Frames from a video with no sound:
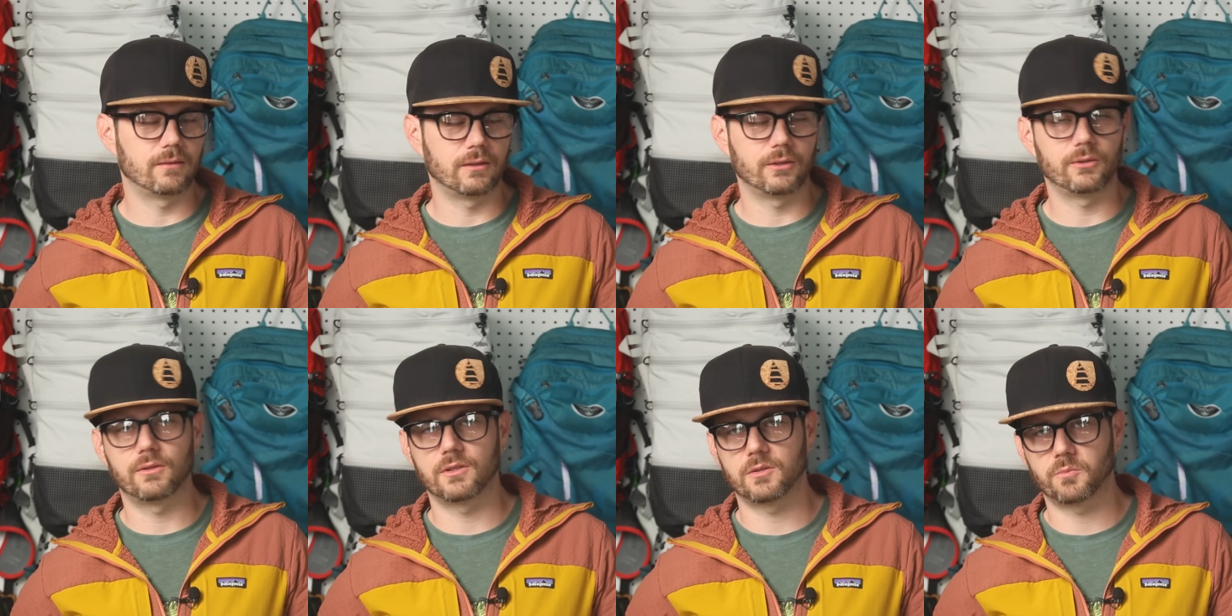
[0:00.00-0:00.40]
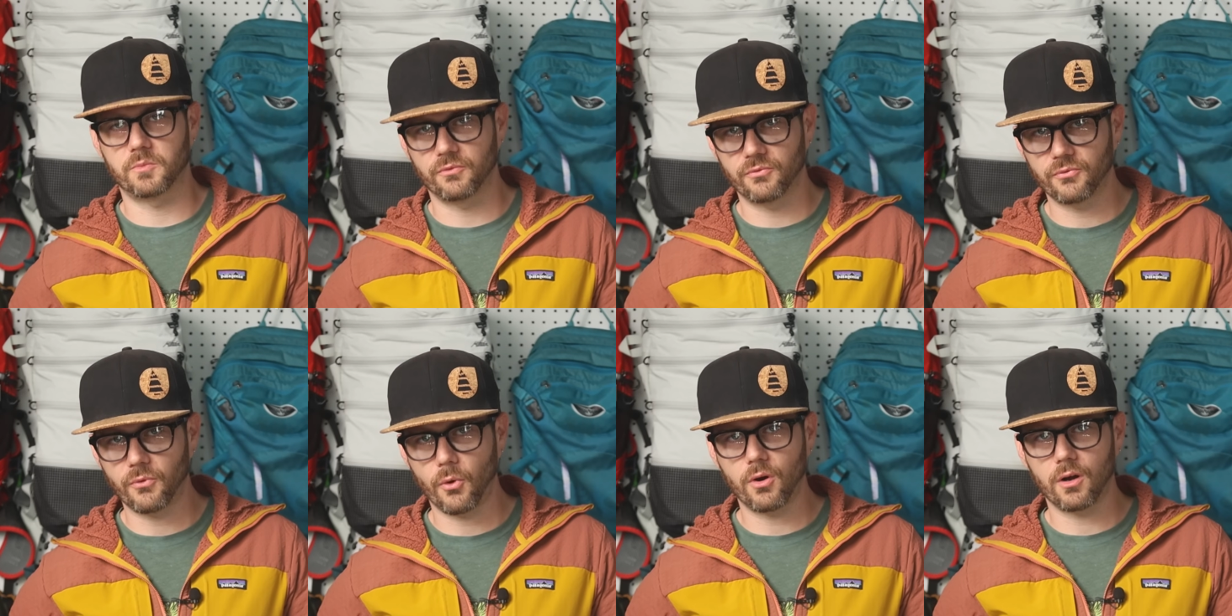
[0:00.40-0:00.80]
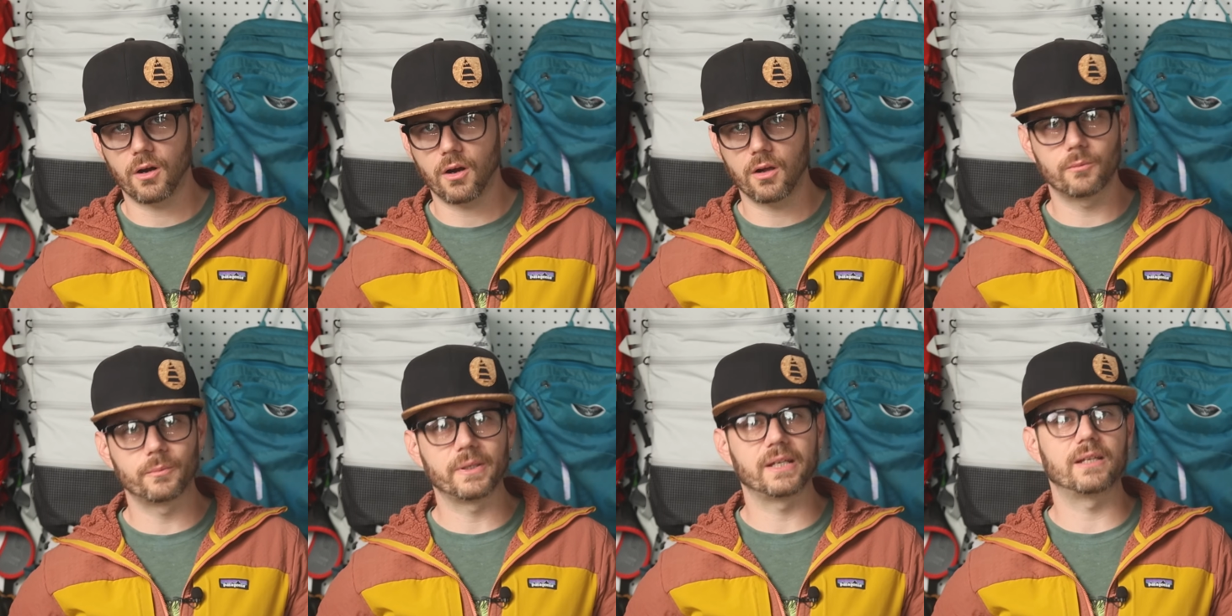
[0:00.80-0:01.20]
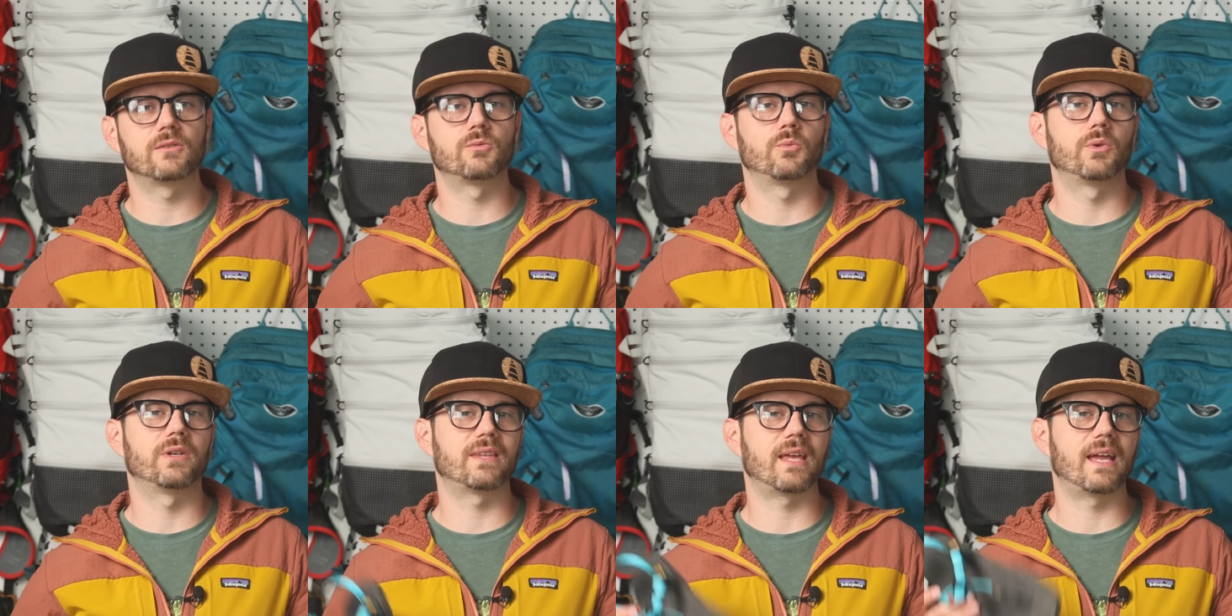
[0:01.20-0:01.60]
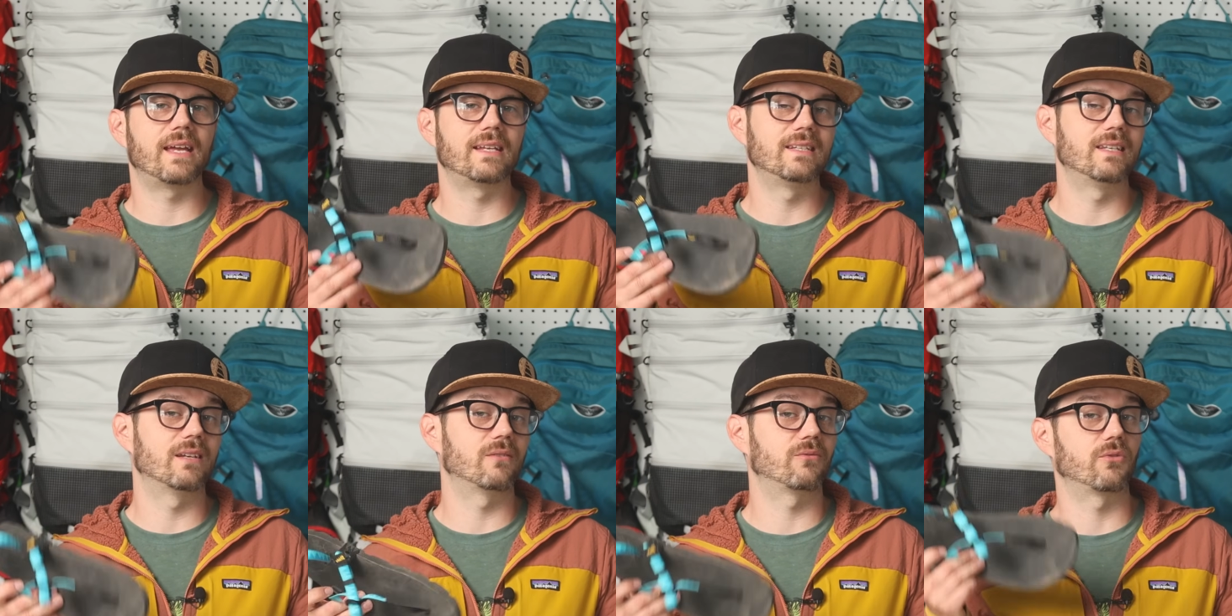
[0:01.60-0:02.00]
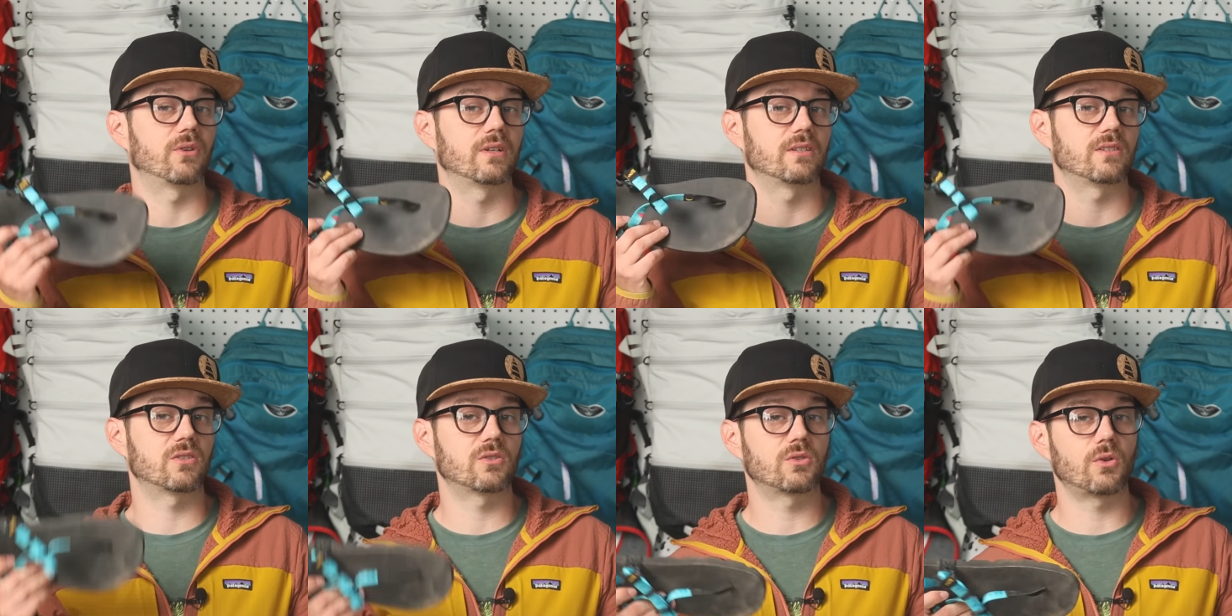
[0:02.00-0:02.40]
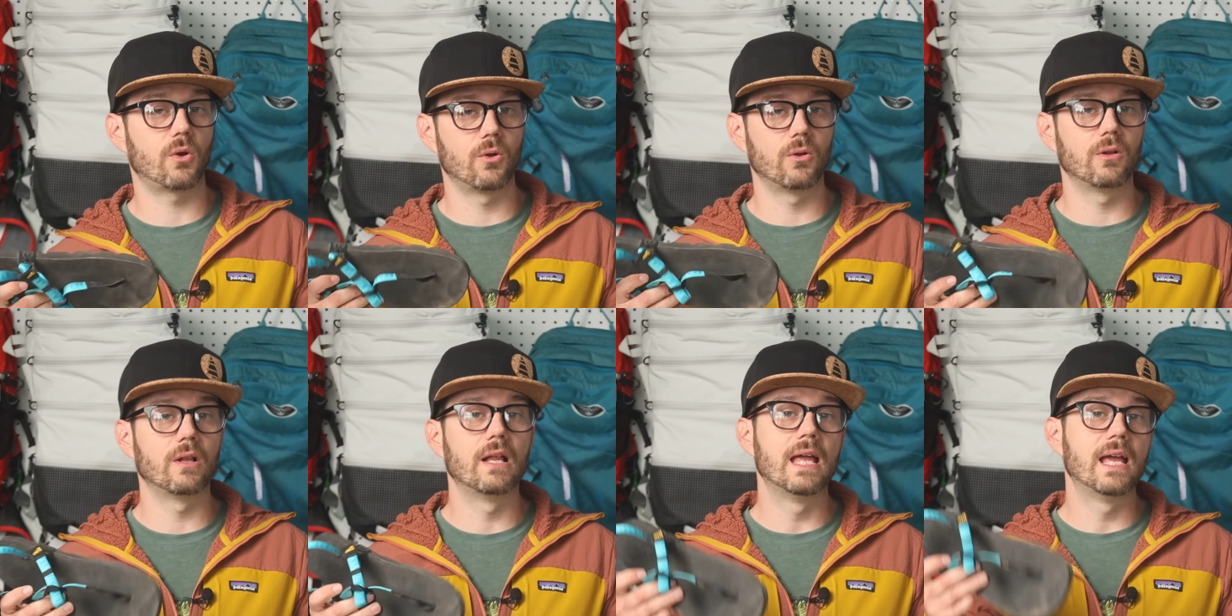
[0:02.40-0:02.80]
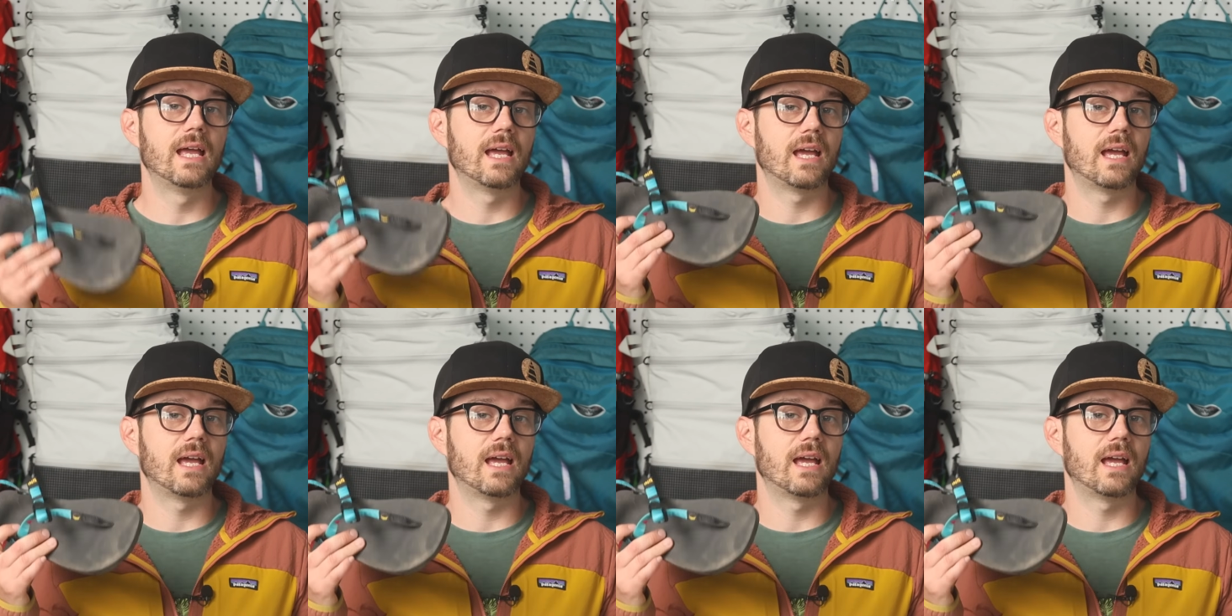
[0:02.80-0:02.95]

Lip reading: Lunas before, albeit with a different sole,